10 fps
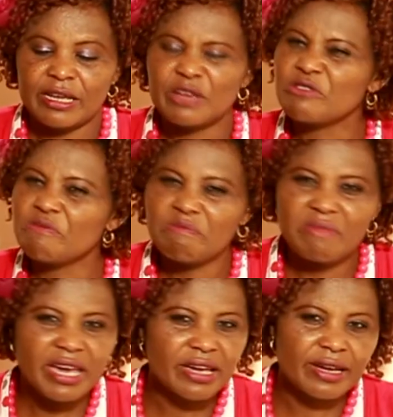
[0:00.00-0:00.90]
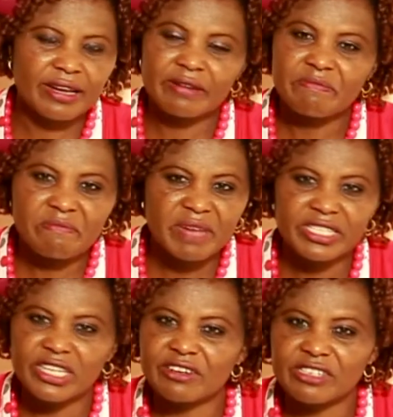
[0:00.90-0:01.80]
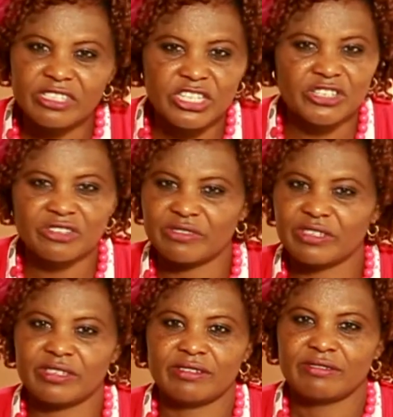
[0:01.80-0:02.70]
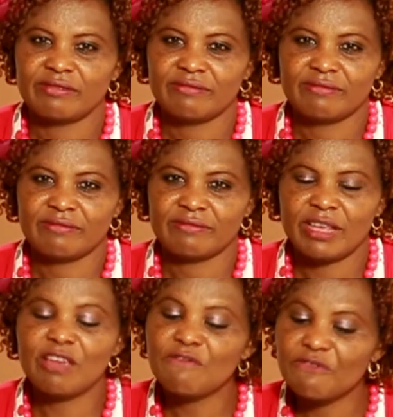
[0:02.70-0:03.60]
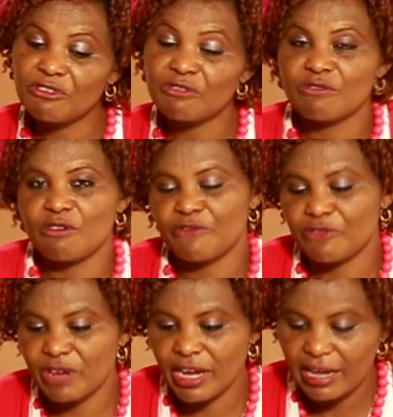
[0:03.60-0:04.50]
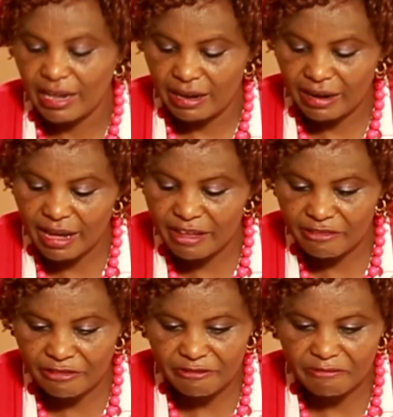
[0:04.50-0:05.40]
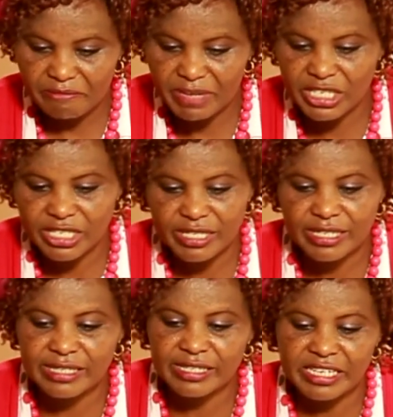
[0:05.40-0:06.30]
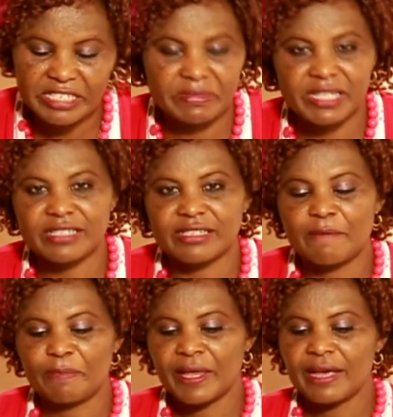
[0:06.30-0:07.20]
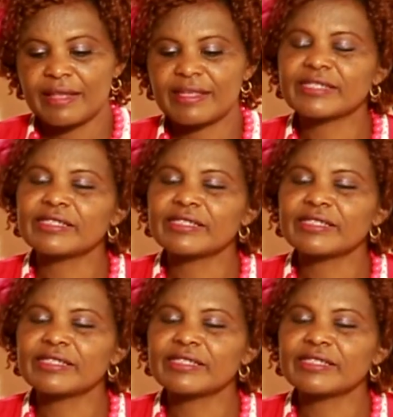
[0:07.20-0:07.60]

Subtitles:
You make major decisions in view of your life mission statements. There's